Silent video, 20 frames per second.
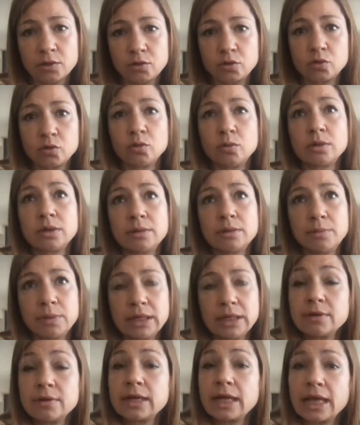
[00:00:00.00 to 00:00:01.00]
to
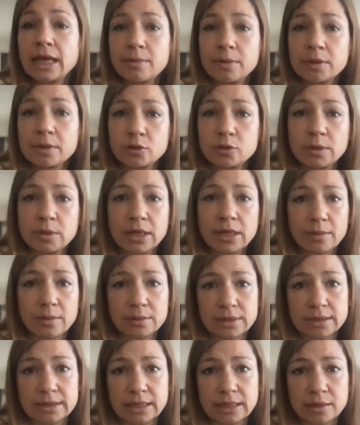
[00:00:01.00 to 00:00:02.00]
be even able to become
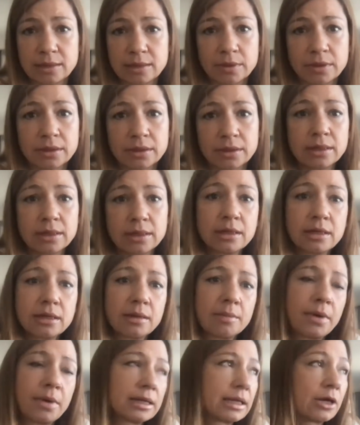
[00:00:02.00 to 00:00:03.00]
sustainable.
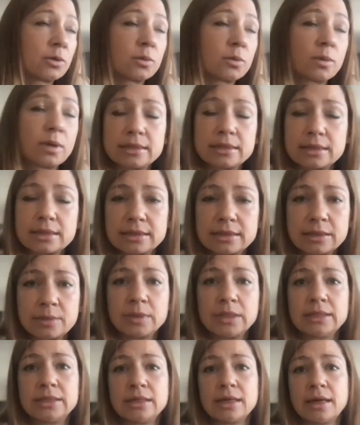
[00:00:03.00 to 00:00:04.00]
But otherwise,
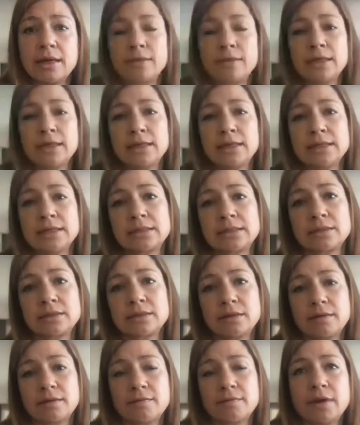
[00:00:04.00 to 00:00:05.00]
sustainability, I think it's
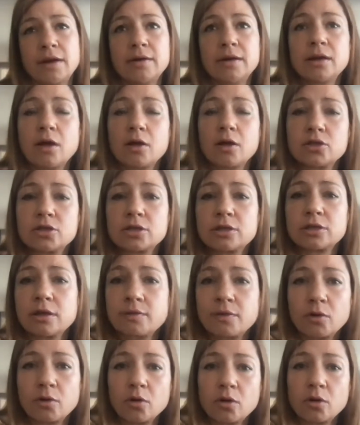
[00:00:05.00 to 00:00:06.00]
very logical
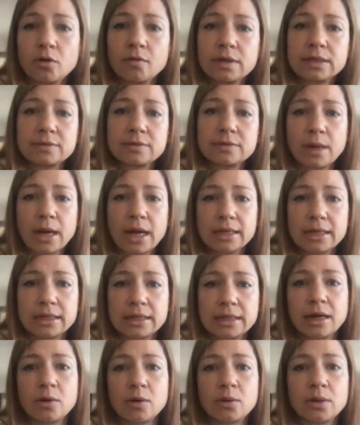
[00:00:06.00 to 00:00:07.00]
for all of us, why and
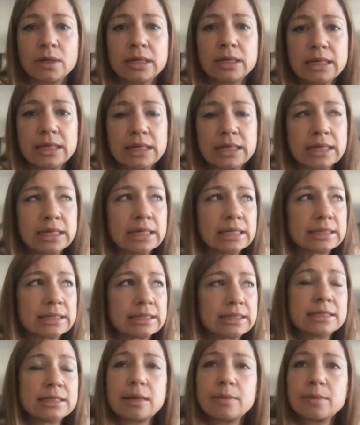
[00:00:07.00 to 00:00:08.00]
how.
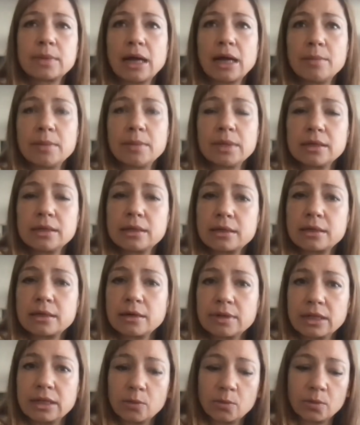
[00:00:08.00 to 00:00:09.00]
Since I'm
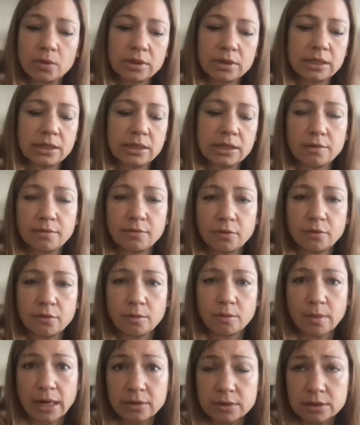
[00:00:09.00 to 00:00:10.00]
currently working for
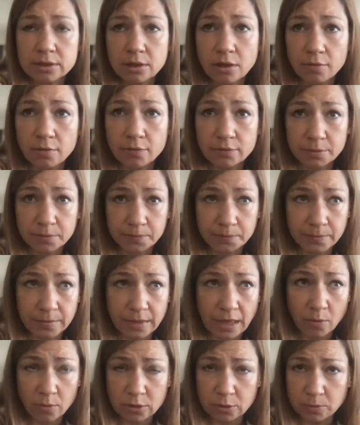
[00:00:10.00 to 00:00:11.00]
Microsoft,
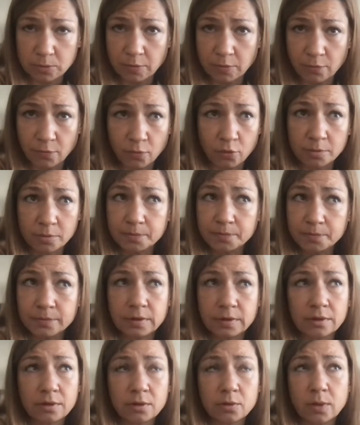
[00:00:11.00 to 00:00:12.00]
I was before
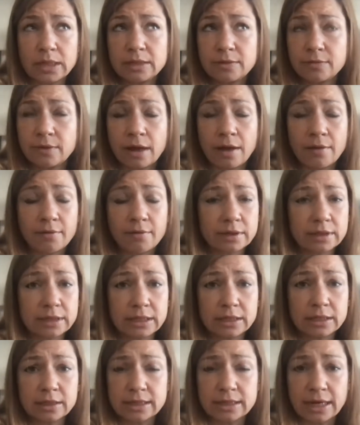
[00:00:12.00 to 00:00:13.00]
25,
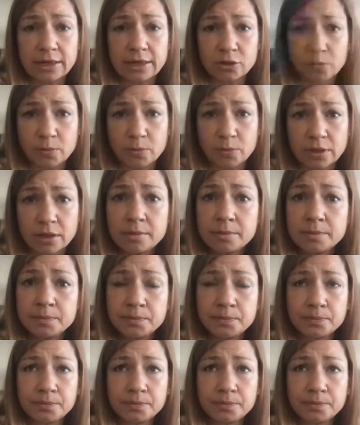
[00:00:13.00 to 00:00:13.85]
30 years entrepreneur